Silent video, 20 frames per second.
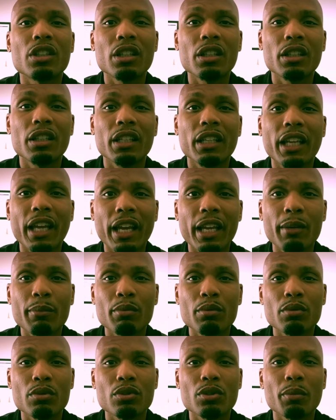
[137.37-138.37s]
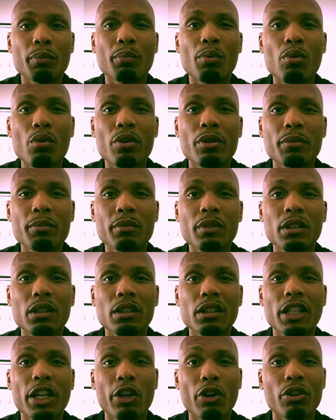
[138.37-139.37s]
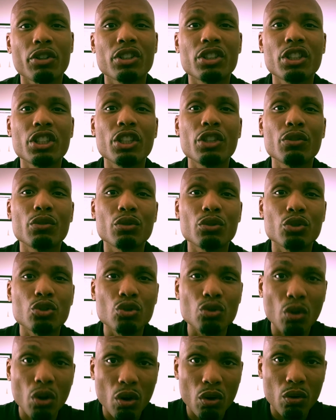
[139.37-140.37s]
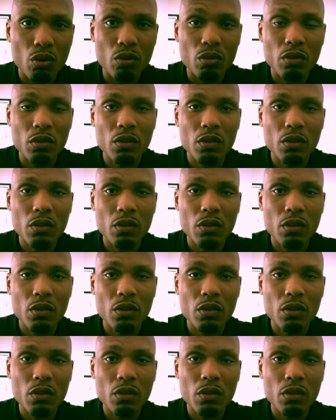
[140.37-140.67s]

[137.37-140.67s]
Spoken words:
other cables supporting me that are still strong.